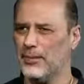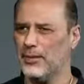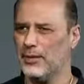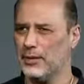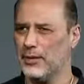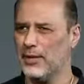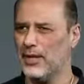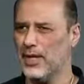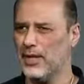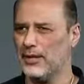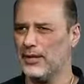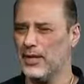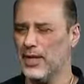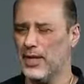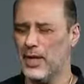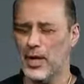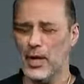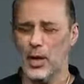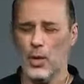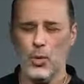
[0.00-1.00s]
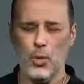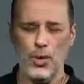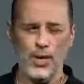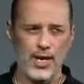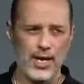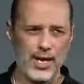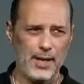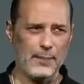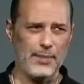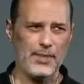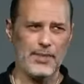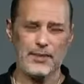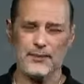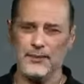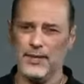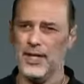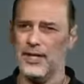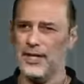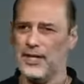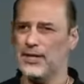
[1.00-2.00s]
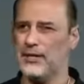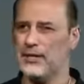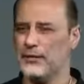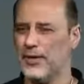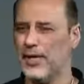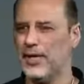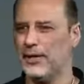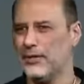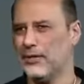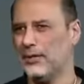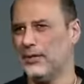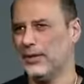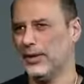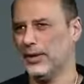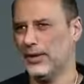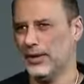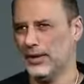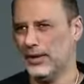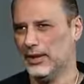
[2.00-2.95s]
happens to be yes? What happens if that is in fact true?